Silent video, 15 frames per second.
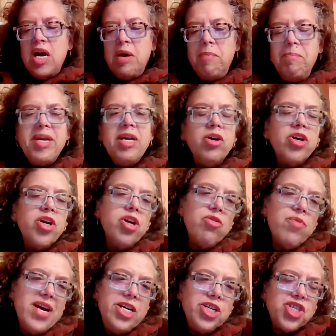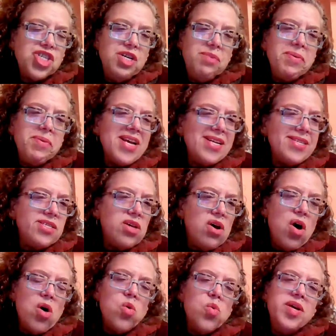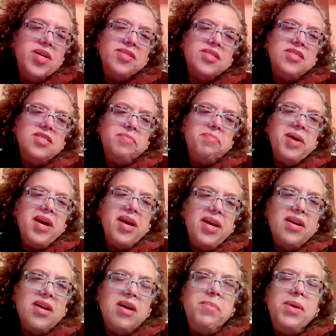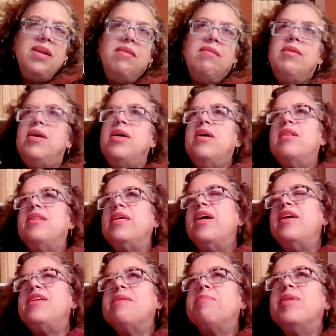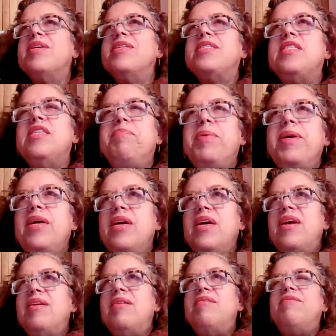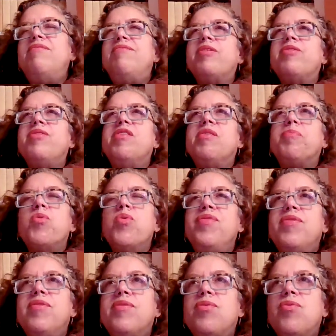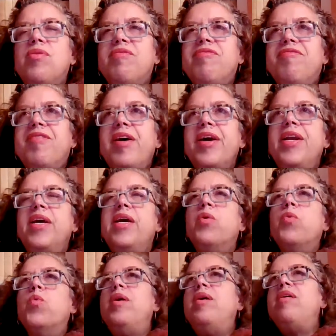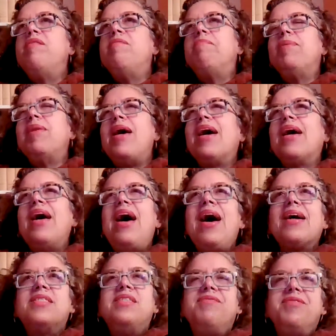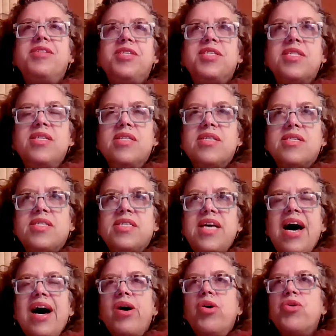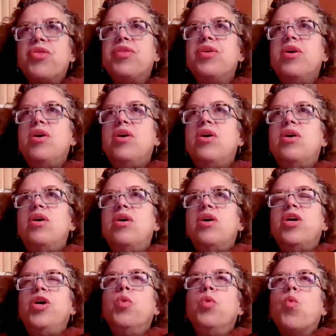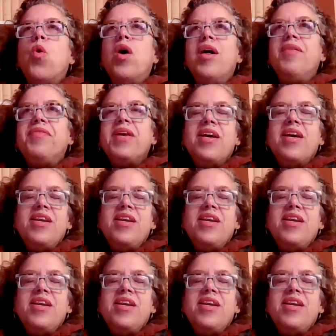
amelioration, but that's always a debate. I mean, the NAACP at various points is sort of fighting with Black activists in the South who want the